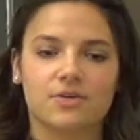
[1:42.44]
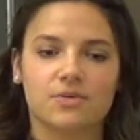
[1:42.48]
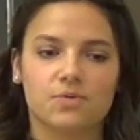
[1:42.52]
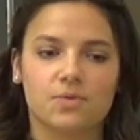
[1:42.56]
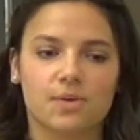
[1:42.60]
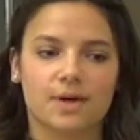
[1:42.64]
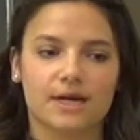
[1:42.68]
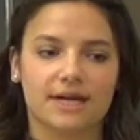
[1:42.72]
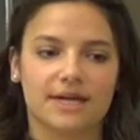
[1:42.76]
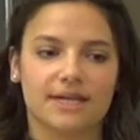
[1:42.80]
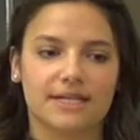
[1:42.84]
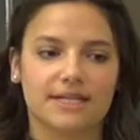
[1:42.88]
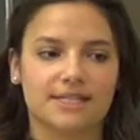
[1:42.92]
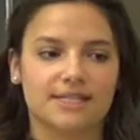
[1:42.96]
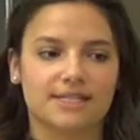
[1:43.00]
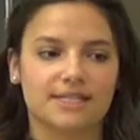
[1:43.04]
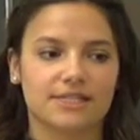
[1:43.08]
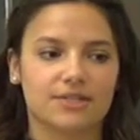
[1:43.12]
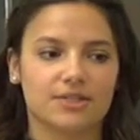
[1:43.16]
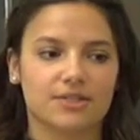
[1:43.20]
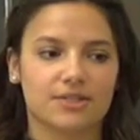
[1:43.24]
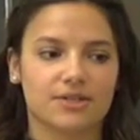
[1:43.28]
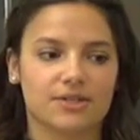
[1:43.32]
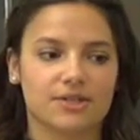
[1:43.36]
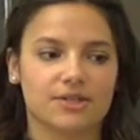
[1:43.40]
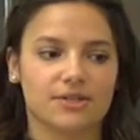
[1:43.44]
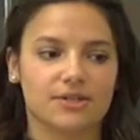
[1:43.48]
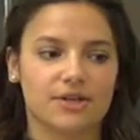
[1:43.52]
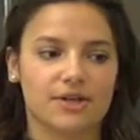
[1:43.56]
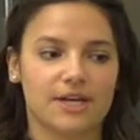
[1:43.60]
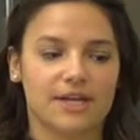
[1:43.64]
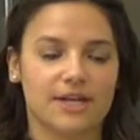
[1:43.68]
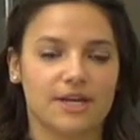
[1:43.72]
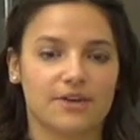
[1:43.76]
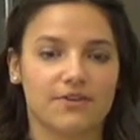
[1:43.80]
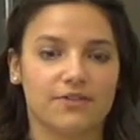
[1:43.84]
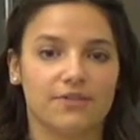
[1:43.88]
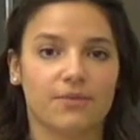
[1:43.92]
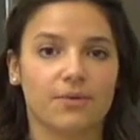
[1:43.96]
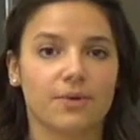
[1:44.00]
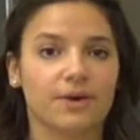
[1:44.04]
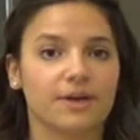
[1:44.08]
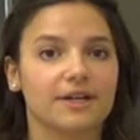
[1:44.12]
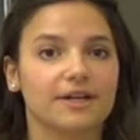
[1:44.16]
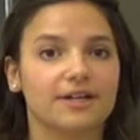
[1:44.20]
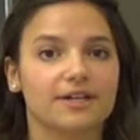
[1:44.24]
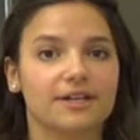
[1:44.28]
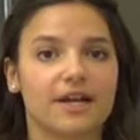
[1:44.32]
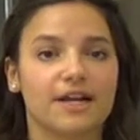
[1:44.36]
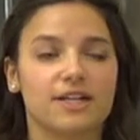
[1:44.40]
was in a
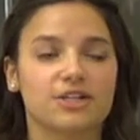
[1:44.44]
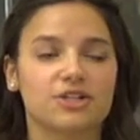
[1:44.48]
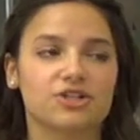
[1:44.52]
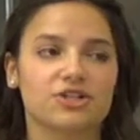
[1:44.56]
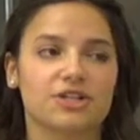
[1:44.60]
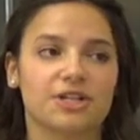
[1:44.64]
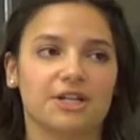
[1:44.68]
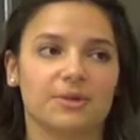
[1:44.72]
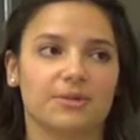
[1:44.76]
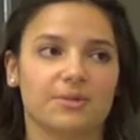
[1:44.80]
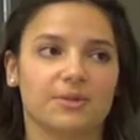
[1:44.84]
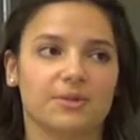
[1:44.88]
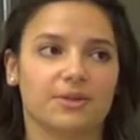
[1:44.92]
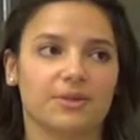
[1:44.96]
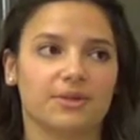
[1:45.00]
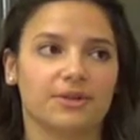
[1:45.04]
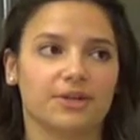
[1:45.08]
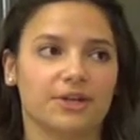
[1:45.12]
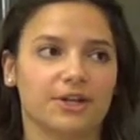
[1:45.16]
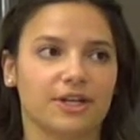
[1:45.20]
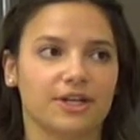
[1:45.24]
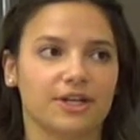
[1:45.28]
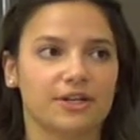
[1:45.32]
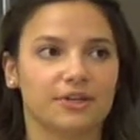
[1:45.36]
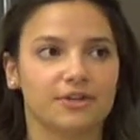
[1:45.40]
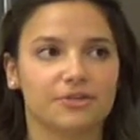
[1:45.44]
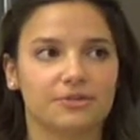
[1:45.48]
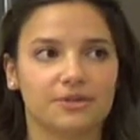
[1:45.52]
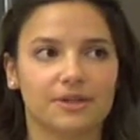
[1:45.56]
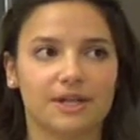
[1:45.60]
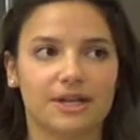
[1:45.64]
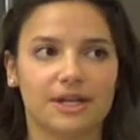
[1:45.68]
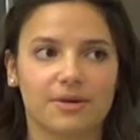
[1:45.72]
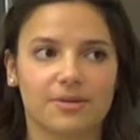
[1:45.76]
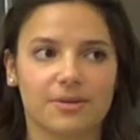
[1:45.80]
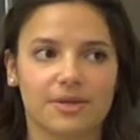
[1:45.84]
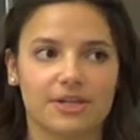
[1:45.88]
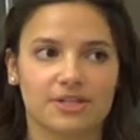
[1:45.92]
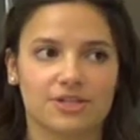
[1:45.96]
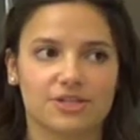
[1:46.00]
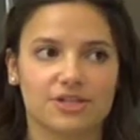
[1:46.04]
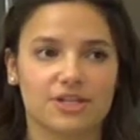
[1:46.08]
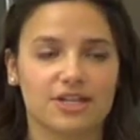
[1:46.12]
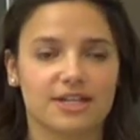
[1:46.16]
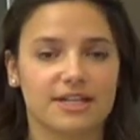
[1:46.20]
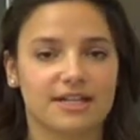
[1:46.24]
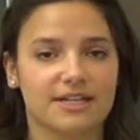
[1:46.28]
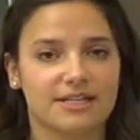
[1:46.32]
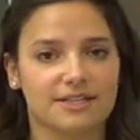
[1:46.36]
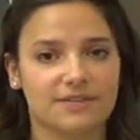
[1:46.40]
foreign country learning a new language,
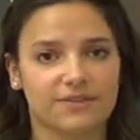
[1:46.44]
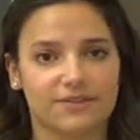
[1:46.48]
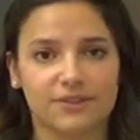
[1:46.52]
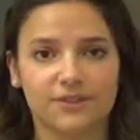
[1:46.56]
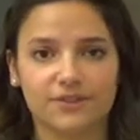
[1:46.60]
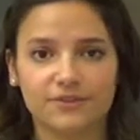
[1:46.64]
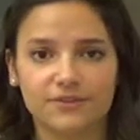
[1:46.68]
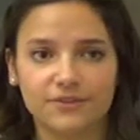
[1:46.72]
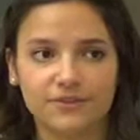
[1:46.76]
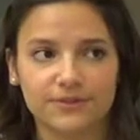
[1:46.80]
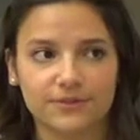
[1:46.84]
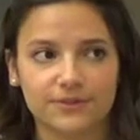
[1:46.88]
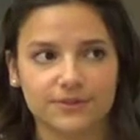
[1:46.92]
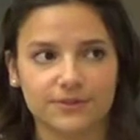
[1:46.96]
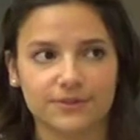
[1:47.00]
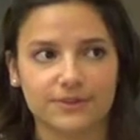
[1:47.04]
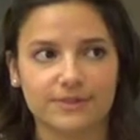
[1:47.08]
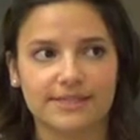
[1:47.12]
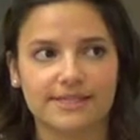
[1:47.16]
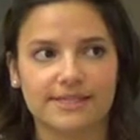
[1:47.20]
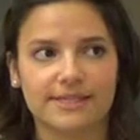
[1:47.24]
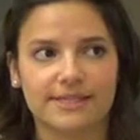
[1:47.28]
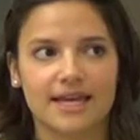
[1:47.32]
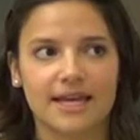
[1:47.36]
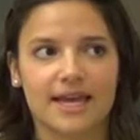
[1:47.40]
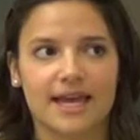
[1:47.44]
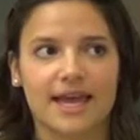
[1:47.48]
eating different foods,